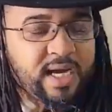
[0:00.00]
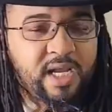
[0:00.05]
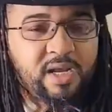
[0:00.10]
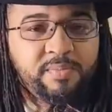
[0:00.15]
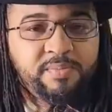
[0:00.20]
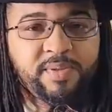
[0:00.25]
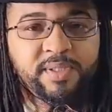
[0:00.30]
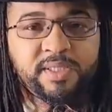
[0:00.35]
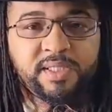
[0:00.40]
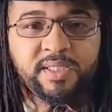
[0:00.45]
kind
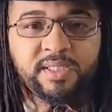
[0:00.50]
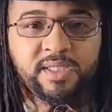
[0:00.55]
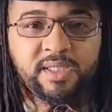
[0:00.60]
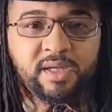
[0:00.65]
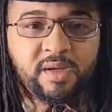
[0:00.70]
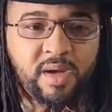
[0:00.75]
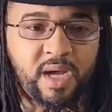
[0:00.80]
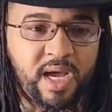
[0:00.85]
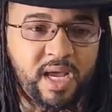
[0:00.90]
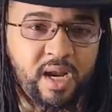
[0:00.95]
of put these in
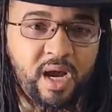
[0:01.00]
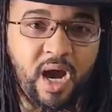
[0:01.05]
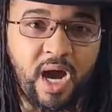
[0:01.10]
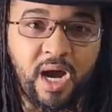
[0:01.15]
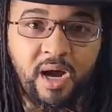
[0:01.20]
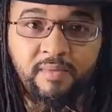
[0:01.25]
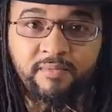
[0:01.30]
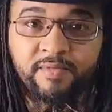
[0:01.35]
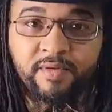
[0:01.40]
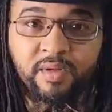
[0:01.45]
an
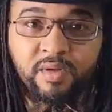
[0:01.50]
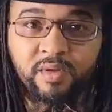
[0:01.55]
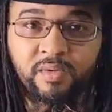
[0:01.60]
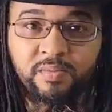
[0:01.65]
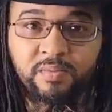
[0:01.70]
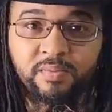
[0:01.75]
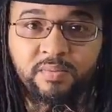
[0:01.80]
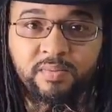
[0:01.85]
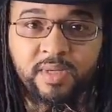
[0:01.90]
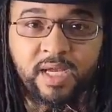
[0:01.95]

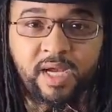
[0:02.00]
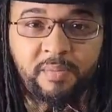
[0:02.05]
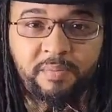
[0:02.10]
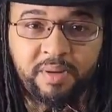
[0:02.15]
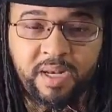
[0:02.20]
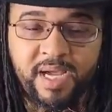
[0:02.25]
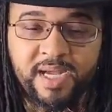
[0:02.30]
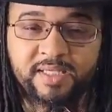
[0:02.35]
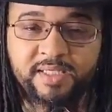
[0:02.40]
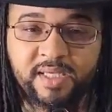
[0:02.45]
envelope, like a
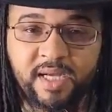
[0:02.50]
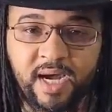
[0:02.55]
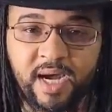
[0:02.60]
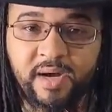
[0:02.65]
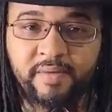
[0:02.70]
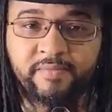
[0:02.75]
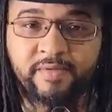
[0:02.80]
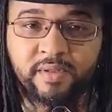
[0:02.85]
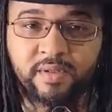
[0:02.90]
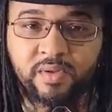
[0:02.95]
plastic
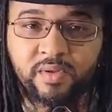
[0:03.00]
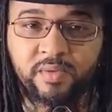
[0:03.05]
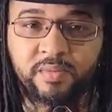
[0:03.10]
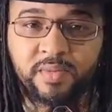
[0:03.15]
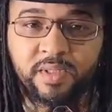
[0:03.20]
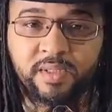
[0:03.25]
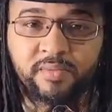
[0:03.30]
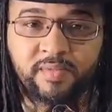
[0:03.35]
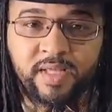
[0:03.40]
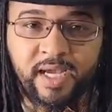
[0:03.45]

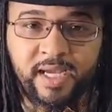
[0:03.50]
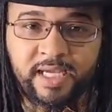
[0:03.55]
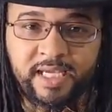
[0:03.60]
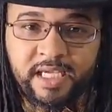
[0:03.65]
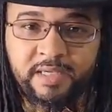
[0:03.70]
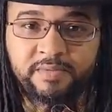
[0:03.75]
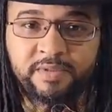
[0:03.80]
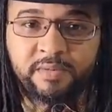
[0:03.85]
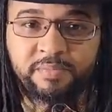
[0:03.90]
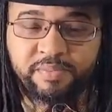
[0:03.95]
envelope that
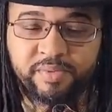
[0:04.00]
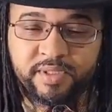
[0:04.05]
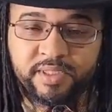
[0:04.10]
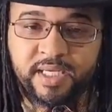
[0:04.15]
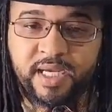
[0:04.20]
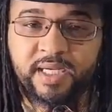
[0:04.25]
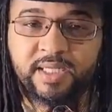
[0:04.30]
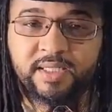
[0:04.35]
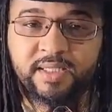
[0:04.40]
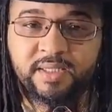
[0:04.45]
keeps it
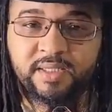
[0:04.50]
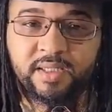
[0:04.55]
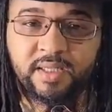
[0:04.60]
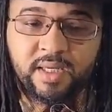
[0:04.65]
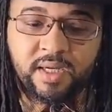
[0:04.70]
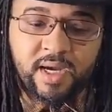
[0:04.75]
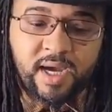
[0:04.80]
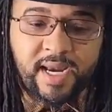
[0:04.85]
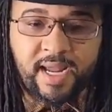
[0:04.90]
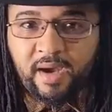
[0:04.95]
protected.
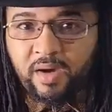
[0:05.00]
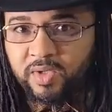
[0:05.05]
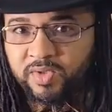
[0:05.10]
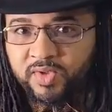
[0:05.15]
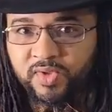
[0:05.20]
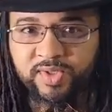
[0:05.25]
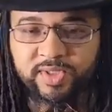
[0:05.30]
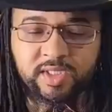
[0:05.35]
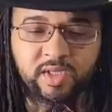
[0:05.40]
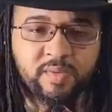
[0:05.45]
And I
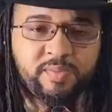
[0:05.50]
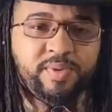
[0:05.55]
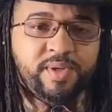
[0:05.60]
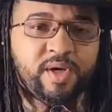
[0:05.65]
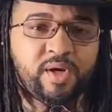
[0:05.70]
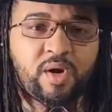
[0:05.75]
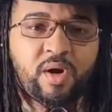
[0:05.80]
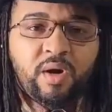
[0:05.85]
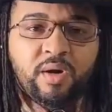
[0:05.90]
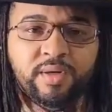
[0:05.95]
also still put
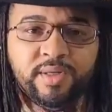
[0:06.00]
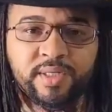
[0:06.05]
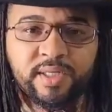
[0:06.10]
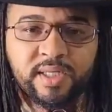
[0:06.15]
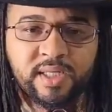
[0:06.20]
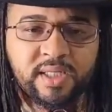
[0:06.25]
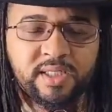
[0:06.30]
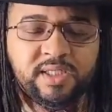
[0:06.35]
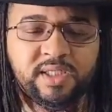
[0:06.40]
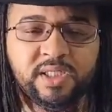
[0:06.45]
a card in
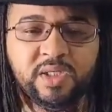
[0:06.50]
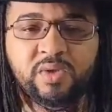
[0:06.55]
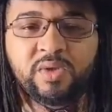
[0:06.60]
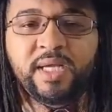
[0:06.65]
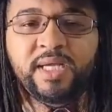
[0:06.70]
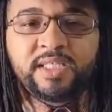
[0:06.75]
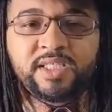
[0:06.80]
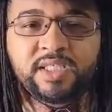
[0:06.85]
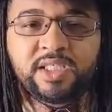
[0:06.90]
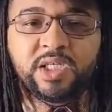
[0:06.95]
it. It still
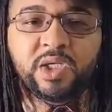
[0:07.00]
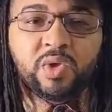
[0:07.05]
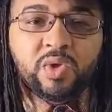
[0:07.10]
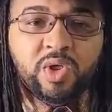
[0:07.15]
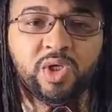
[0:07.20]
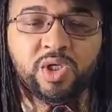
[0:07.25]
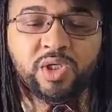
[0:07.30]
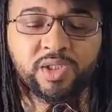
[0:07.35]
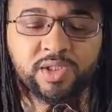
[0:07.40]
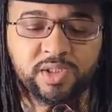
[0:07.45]

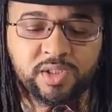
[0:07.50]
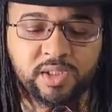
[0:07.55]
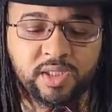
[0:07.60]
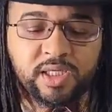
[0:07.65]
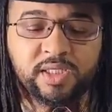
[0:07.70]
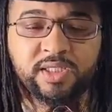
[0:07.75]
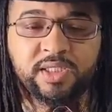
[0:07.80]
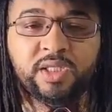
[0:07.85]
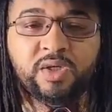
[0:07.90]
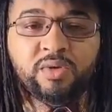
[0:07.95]
looks
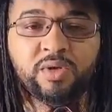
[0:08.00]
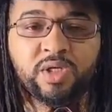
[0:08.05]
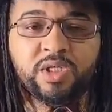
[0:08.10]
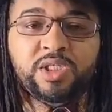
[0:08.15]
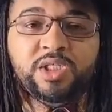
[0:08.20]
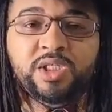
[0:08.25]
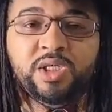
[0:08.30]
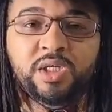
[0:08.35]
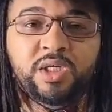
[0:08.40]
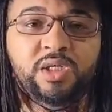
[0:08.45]

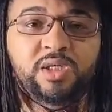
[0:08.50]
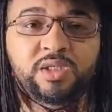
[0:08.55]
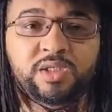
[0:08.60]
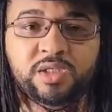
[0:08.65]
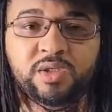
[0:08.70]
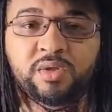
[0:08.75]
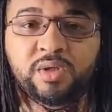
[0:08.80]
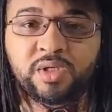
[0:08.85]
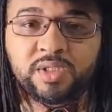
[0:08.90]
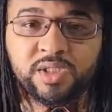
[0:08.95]
good and
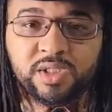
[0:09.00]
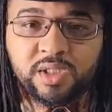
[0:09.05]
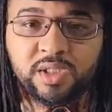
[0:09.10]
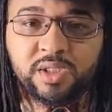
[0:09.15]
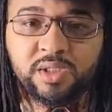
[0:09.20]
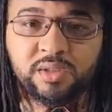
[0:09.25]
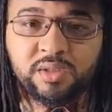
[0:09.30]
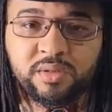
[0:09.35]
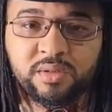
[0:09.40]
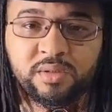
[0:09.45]
still looks
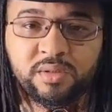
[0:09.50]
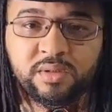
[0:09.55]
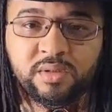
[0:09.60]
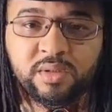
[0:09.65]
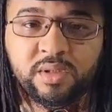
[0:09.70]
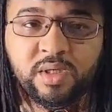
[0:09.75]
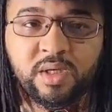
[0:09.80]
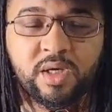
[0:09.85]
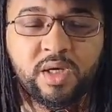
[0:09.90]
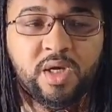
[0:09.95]
clean.
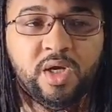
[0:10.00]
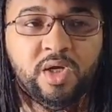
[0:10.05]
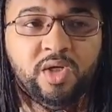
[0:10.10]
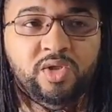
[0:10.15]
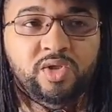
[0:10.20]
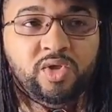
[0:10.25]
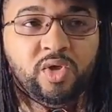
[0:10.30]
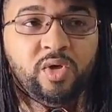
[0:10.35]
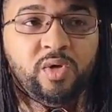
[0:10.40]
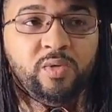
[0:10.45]

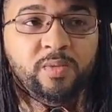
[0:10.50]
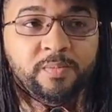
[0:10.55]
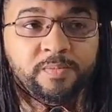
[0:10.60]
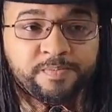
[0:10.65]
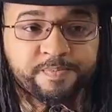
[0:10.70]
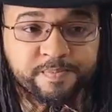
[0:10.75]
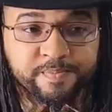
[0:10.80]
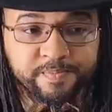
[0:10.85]
So